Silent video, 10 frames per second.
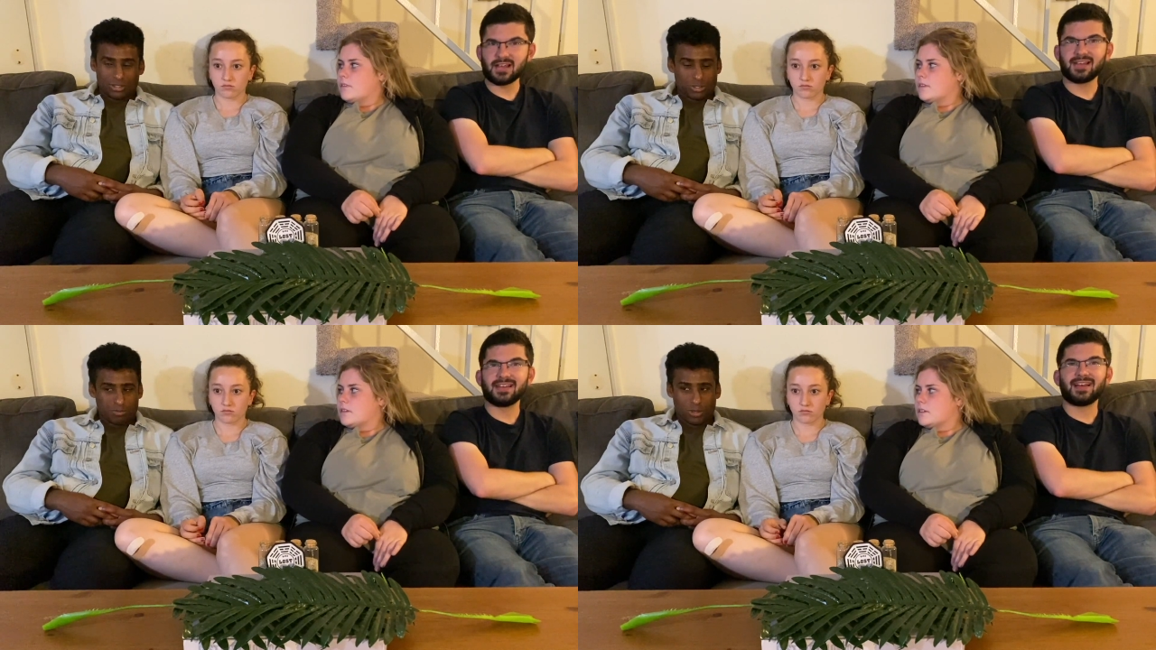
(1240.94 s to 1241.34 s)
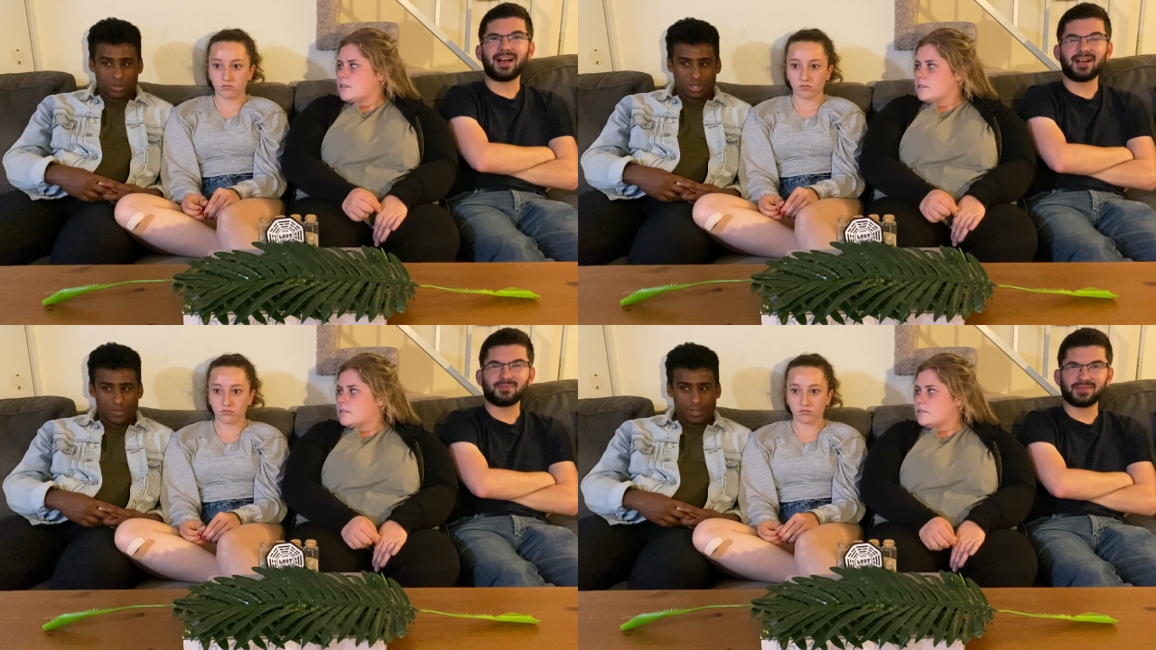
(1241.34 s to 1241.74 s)
Speaker 1: the
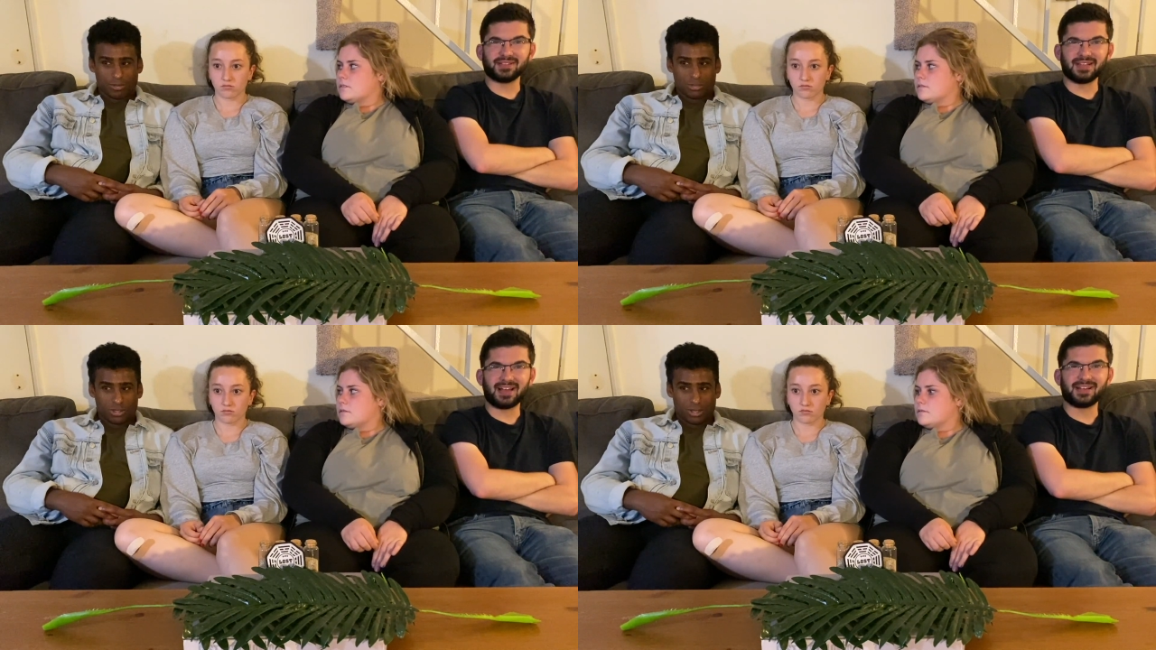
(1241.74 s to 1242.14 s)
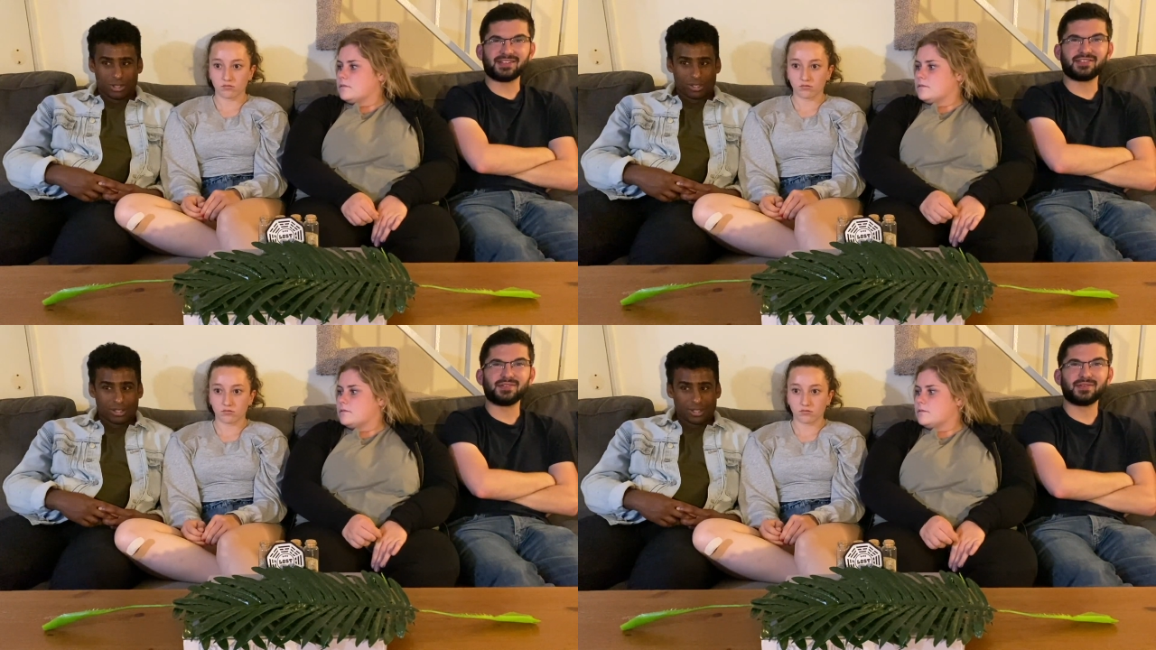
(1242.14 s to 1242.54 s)
smoke's I'm theme glad
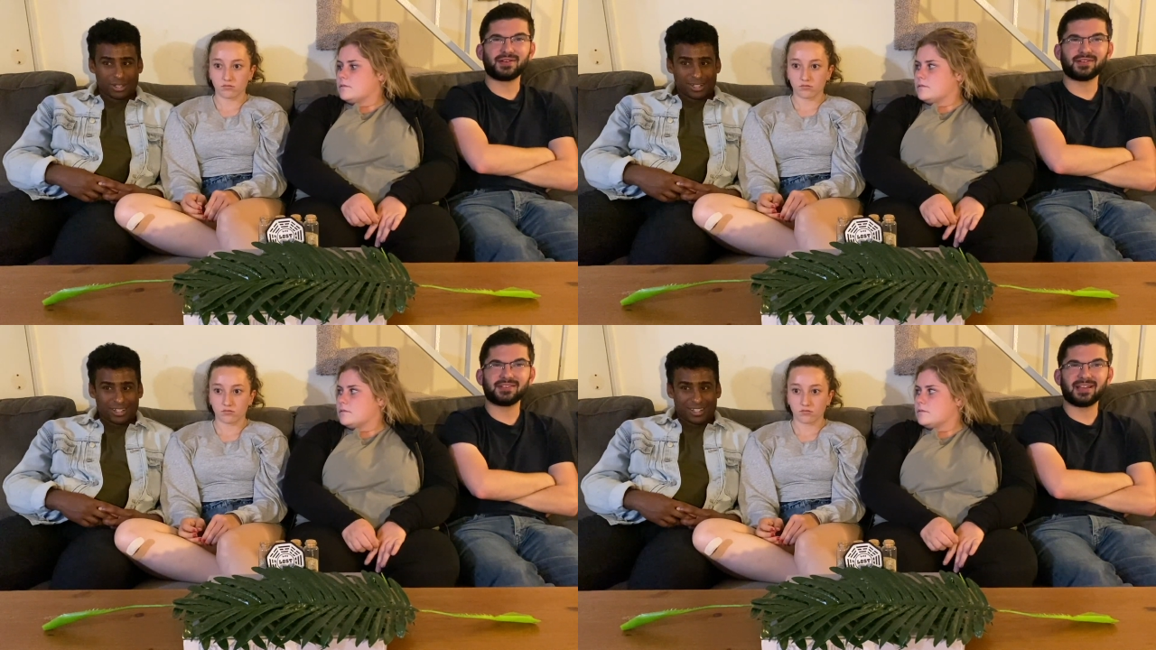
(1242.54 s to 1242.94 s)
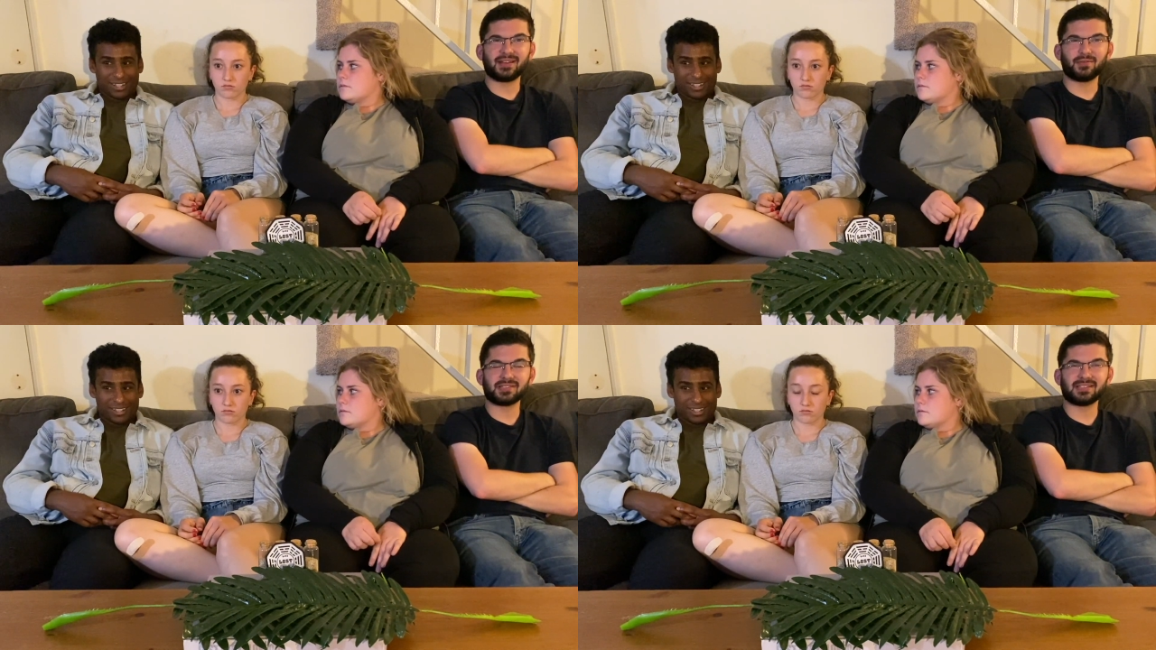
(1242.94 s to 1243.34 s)
song. you heard that. It
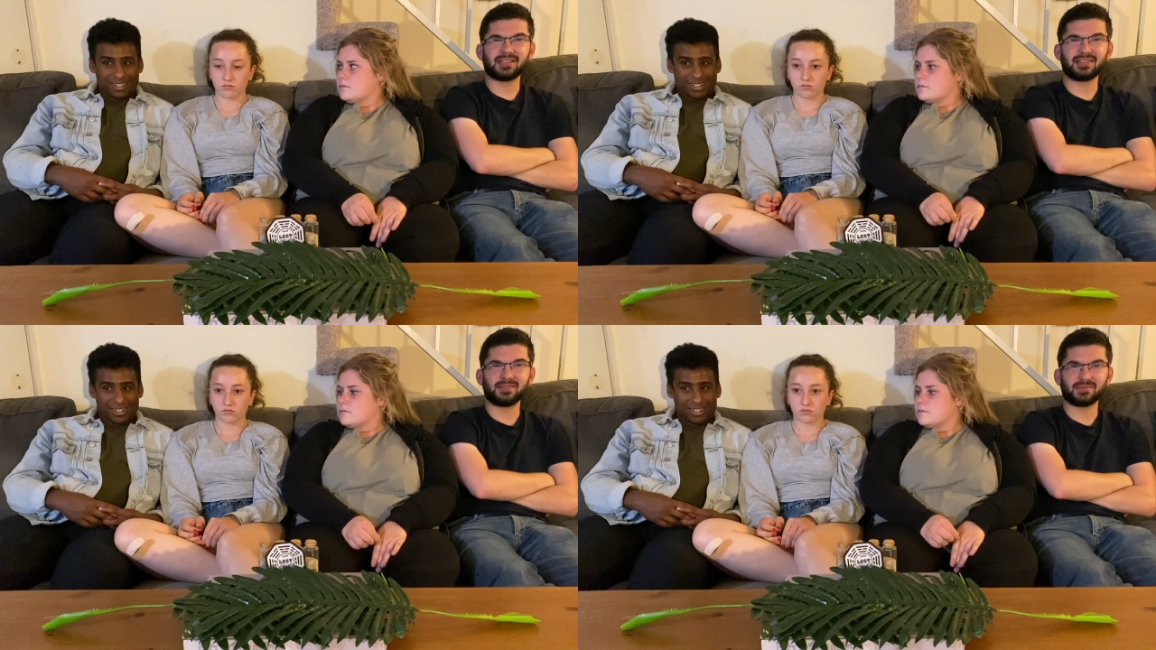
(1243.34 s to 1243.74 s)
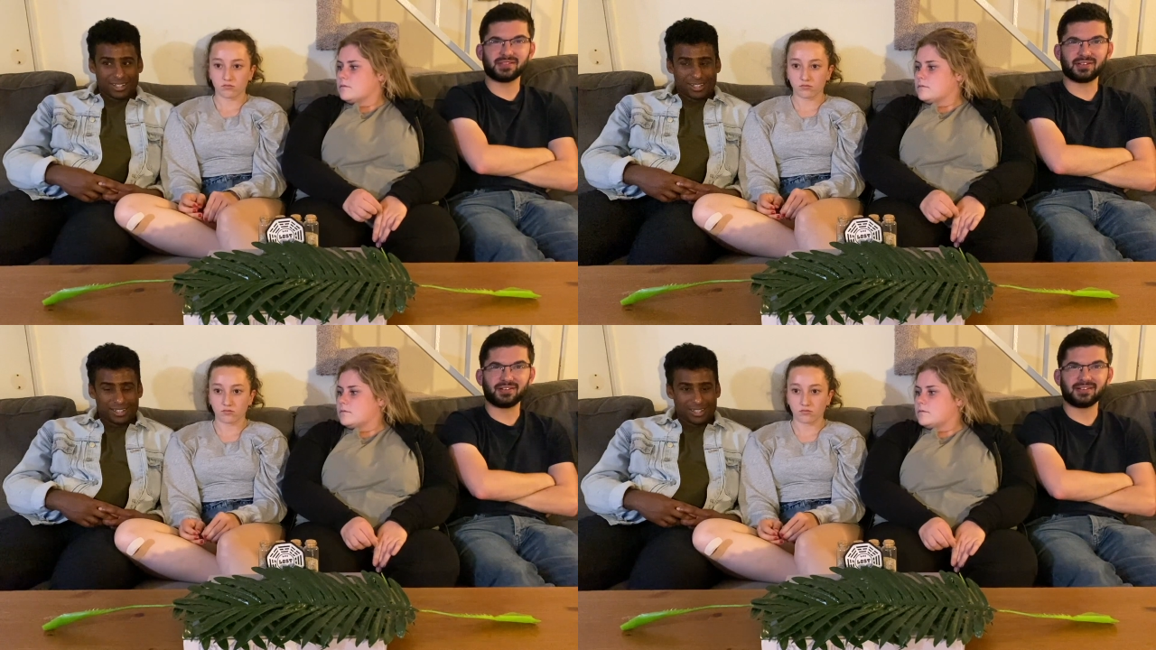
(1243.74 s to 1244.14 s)
wasn't the theme
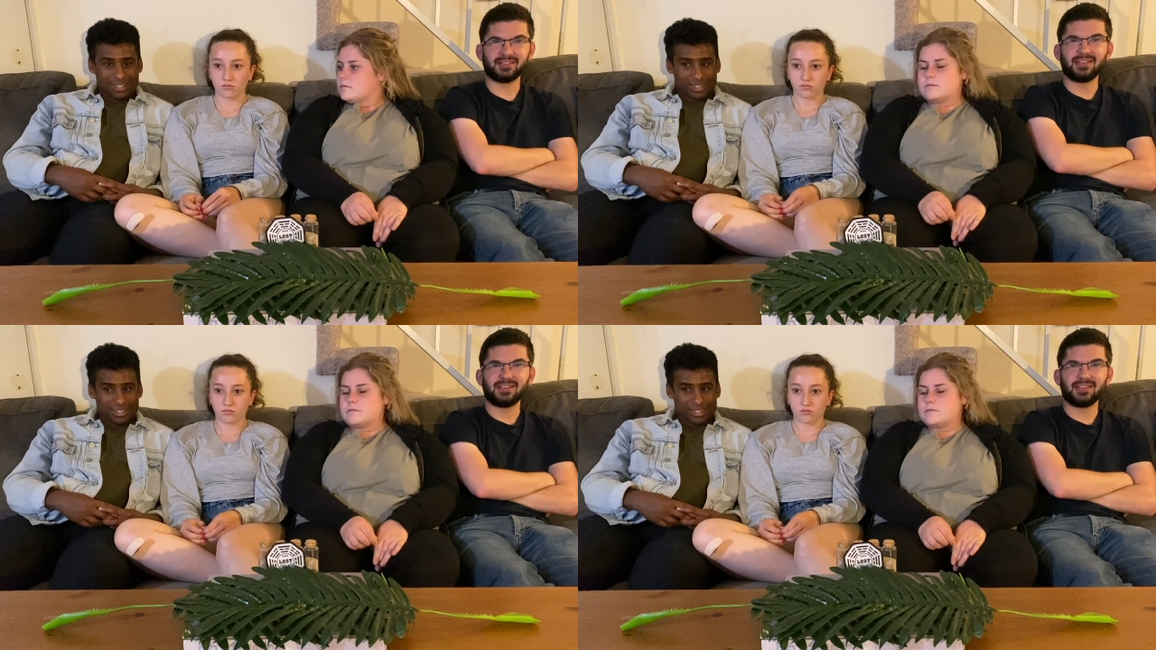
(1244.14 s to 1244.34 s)
song.